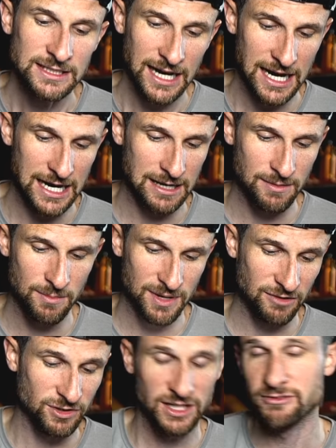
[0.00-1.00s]
but
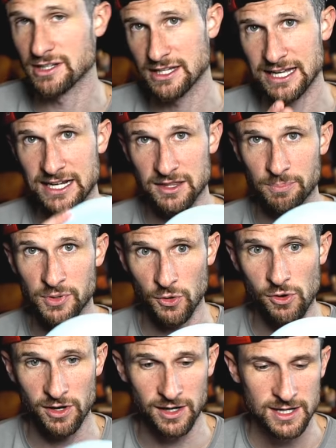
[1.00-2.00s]
I really, really like the
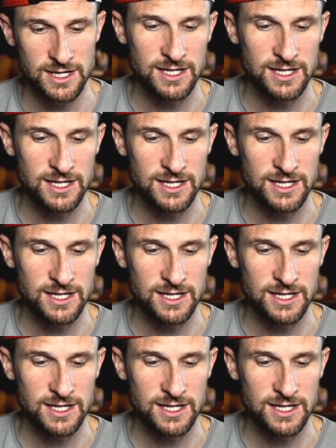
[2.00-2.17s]
Pure.